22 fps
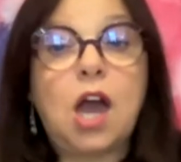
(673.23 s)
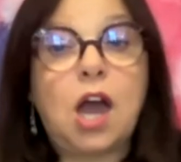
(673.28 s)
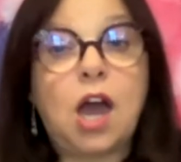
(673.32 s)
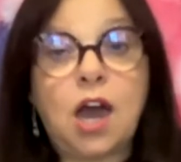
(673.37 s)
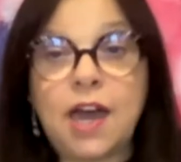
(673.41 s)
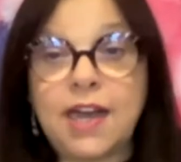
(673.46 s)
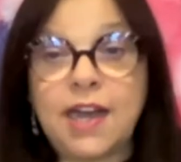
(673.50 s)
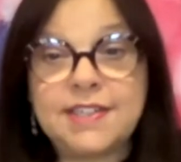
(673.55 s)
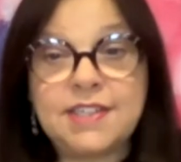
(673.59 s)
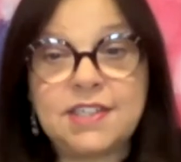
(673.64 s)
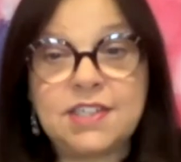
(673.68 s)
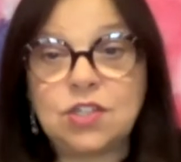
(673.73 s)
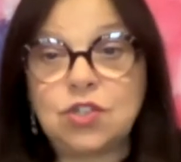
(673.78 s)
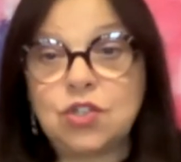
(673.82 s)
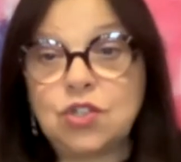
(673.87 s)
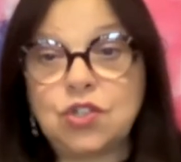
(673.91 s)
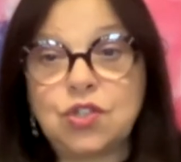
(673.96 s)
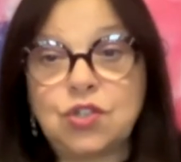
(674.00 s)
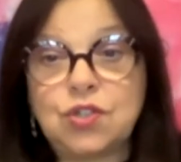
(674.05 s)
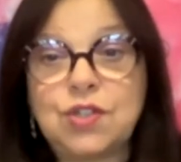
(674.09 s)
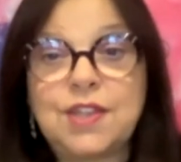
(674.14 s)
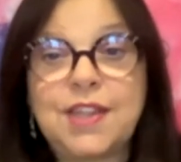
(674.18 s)
I
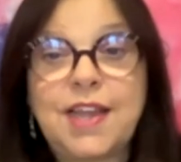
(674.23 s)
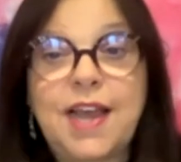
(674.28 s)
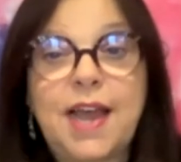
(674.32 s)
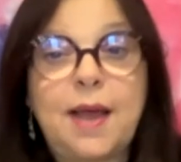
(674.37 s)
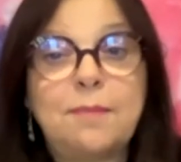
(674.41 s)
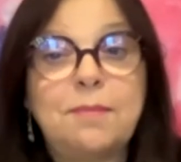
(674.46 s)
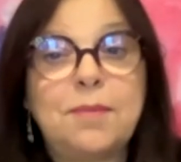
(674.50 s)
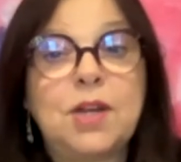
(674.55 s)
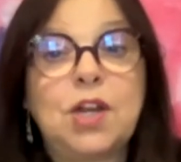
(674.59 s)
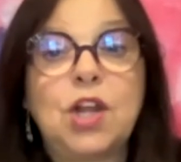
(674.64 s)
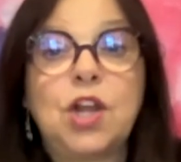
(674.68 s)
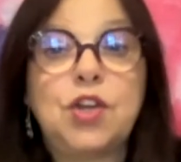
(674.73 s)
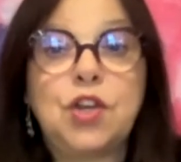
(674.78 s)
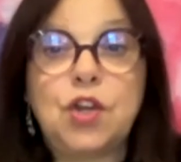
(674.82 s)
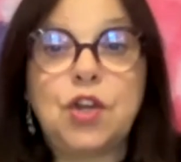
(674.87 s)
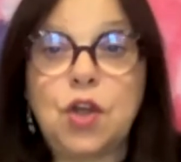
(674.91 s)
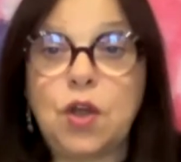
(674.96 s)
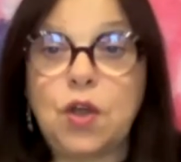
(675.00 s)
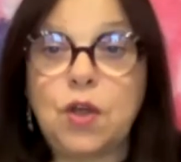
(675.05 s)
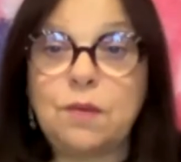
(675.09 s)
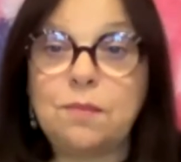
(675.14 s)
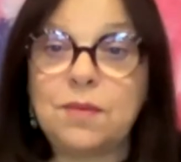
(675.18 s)
didn't do that, but I
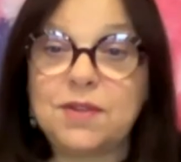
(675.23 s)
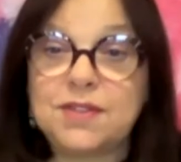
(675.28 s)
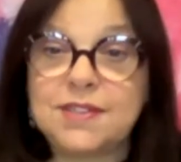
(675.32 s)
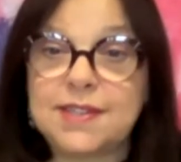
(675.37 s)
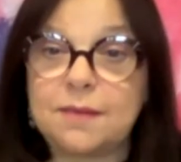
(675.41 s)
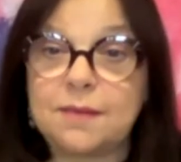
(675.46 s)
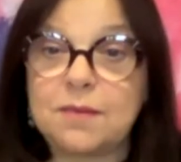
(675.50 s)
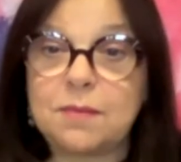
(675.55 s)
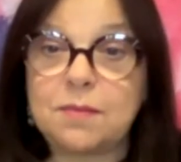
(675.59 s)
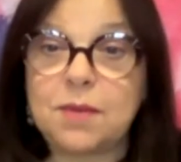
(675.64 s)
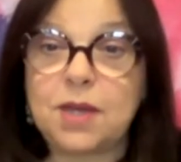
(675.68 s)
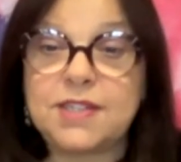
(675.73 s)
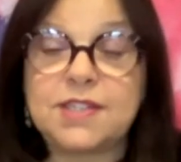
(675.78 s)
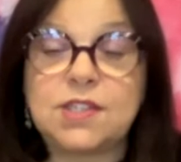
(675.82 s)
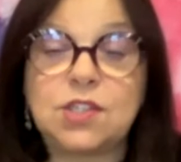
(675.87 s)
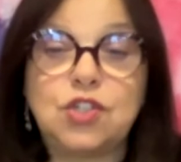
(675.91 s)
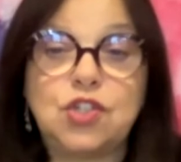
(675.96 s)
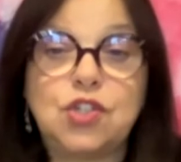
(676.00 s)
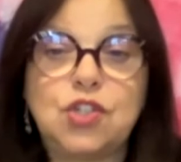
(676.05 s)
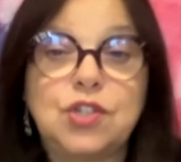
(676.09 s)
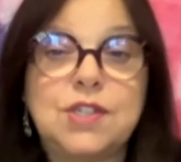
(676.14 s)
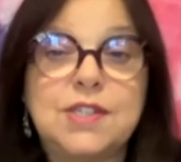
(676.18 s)
know some of my
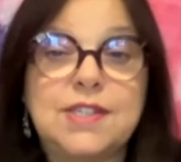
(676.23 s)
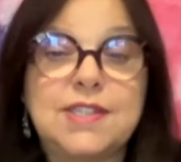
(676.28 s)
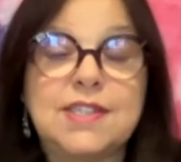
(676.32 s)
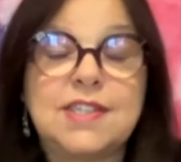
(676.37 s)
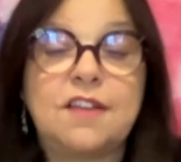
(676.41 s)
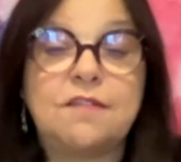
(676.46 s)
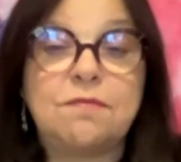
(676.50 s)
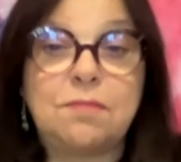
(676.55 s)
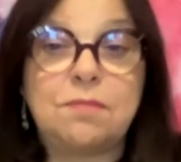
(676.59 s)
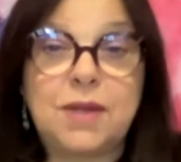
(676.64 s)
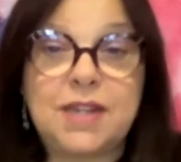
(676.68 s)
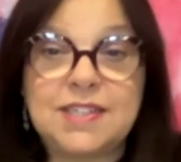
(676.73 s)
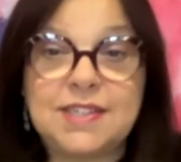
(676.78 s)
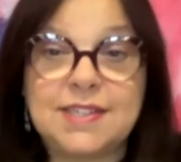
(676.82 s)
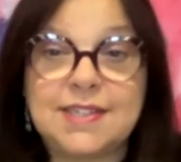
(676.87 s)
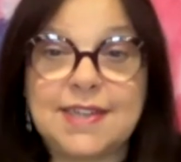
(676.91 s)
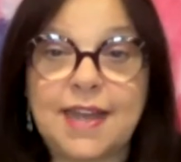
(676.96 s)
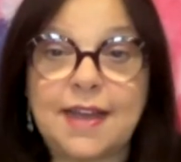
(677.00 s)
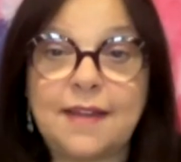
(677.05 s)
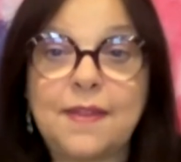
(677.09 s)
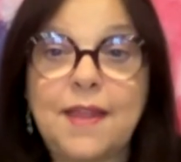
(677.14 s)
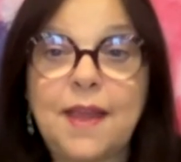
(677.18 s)
students have been
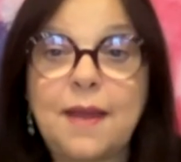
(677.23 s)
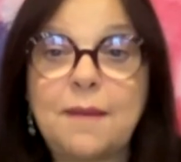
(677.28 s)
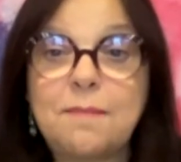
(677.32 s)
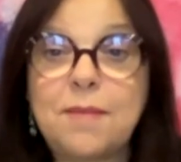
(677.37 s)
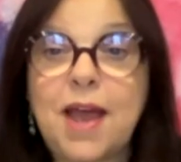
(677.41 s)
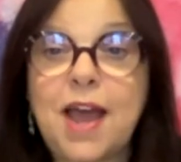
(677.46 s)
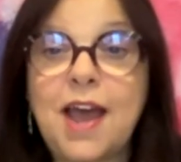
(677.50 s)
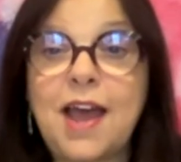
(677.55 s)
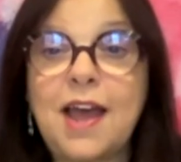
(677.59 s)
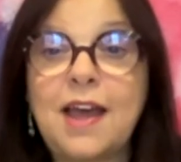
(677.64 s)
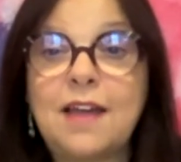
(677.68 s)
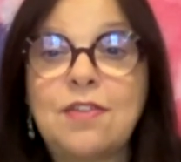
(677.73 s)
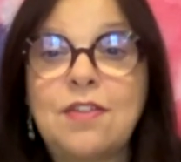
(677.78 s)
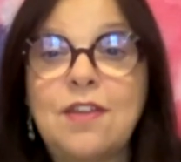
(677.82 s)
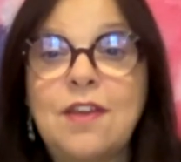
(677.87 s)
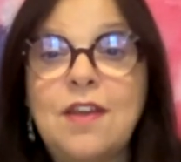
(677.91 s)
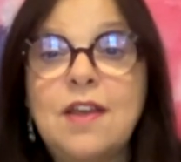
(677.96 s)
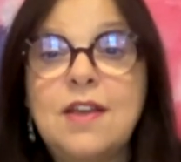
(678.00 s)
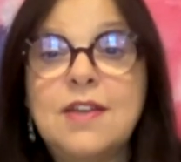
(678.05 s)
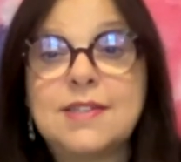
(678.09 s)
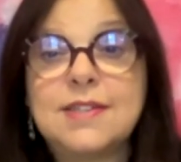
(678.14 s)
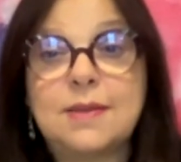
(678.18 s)
down that path.
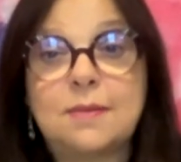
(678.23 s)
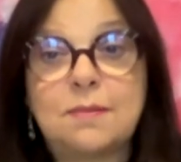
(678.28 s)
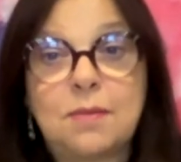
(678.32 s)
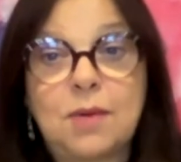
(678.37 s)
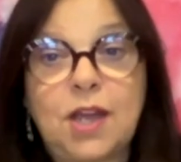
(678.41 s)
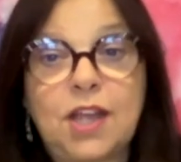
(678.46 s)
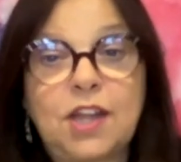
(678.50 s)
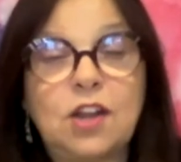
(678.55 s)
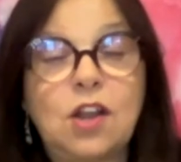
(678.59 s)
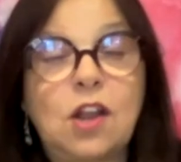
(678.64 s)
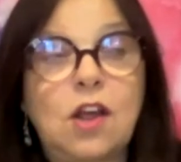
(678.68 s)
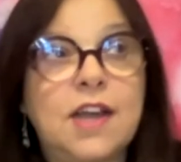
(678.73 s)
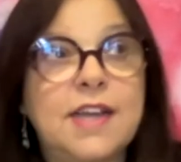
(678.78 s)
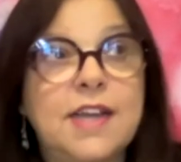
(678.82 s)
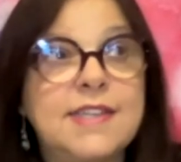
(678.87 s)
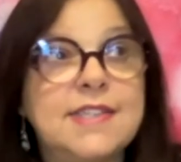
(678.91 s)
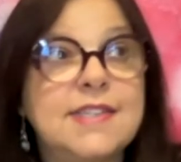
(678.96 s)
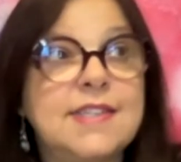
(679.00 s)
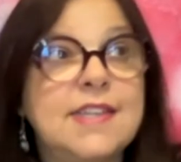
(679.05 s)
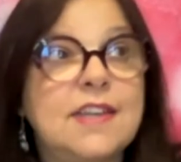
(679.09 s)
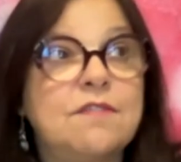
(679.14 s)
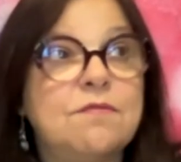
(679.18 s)
Some of my
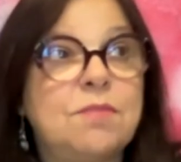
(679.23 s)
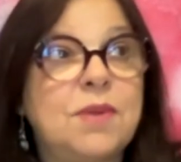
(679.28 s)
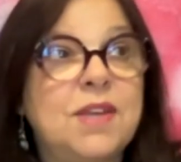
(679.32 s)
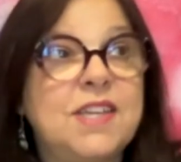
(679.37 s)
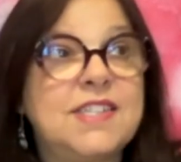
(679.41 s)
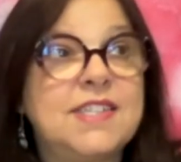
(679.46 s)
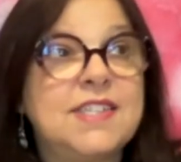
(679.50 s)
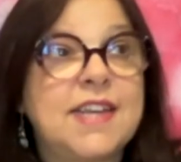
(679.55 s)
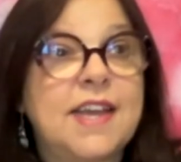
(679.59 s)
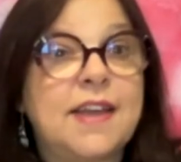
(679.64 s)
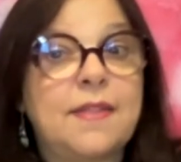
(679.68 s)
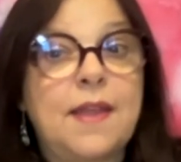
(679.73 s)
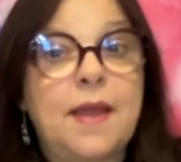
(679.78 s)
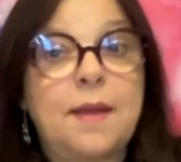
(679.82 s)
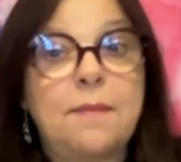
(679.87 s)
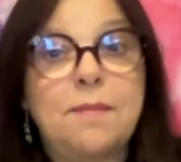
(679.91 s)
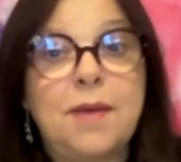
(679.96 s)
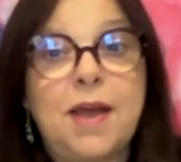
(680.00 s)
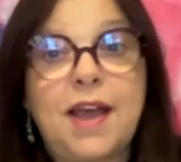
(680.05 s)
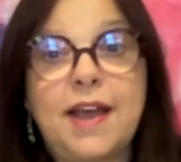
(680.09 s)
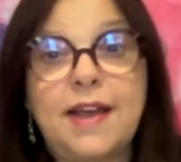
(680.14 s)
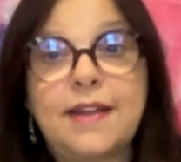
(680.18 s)
clients have been down
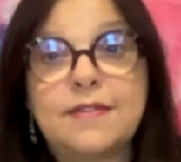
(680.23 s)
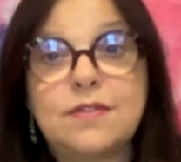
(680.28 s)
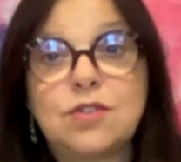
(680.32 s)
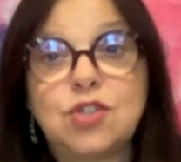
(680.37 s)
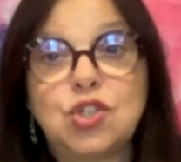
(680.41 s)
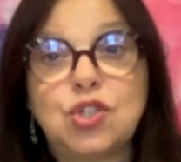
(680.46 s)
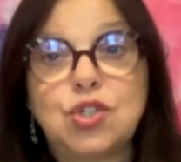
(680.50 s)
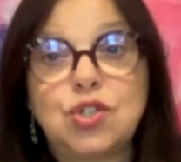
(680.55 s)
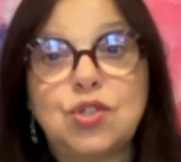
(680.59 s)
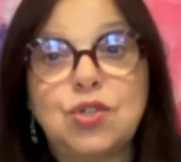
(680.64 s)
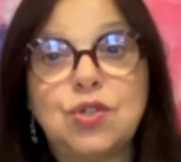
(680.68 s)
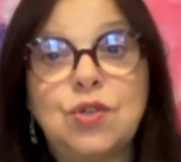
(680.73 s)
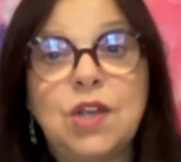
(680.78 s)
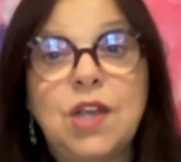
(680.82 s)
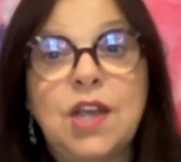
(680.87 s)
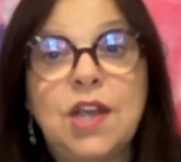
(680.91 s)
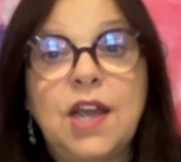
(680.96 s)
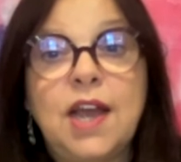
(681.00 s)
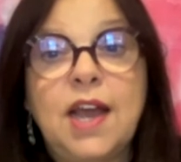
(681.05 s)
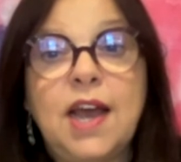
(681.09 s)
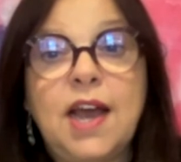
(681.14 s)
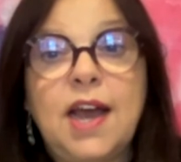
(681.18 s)
that path too.
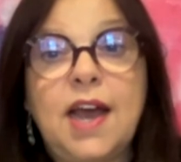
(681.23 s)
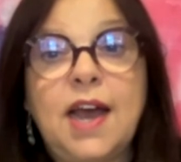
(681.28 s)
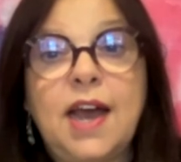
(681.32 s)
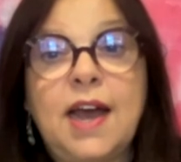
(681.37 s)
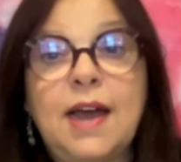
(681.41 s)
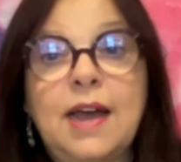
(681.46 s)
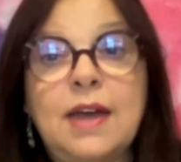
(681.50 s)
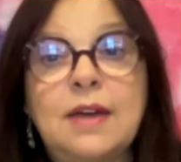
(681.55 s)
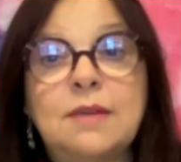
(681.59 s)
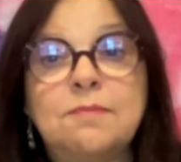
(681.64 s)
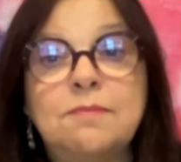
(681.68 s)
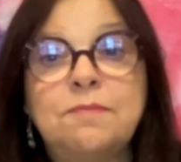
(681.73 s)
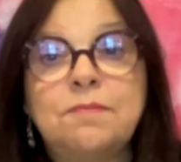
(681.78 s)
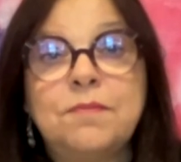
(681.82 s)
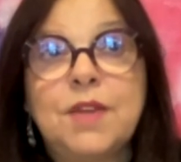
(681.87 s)
And